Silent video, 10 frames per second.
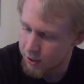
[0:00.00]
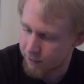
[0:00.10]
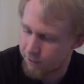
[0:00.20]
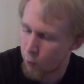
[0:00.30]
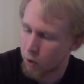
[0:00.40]

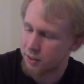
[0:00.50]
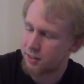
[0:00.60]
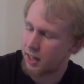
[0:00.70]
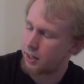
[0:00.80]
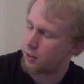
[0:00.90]
The
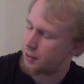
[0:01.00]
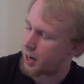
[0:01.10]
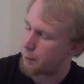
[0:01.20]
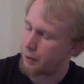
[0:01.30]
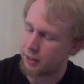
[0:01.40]
fourth title
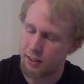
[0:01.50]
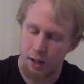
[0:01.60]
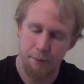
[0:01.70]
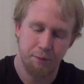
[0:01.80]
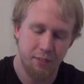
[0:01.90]
that I picked
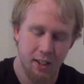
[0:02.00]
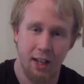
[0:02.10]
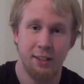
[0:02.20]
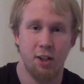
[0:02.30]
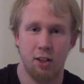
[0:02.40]
up,
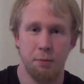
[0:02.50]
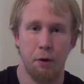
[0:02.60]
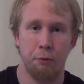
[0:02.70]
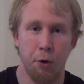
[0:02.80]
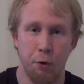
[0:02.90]
I talked
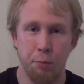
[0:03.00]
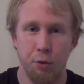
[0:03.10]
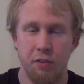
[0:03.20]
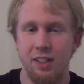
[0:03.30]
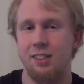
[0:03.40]
about road
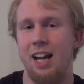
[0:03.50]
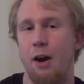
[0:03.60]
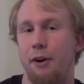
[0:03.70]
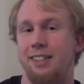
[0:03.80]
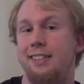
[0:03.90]
movies and
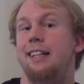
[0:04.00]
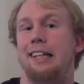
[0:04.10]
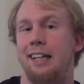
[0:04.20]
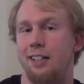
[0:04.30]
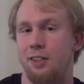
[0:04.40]
how I
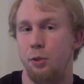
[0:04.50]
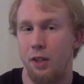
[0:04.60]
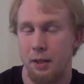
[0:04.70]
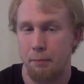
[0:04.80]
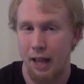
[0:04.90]
didn't get Two
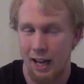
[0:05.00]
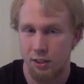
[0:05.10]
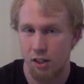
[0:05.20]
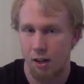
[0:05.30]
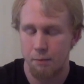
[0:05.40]
Lane
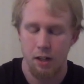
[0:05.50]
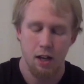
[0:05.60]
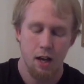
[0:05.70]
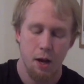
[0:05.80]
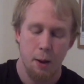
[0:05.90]
Blacktop.
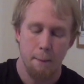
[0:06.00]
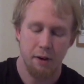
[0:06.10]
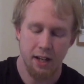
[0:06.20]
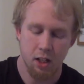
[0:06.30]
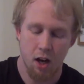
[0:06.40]

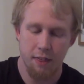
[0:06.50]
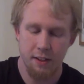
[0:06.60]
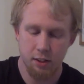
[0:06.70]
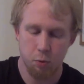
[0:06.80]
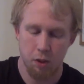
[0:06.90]
But I got
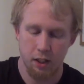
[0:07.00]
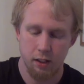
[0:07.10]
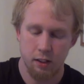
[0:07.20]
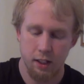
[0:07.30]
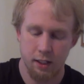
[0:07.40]
this one.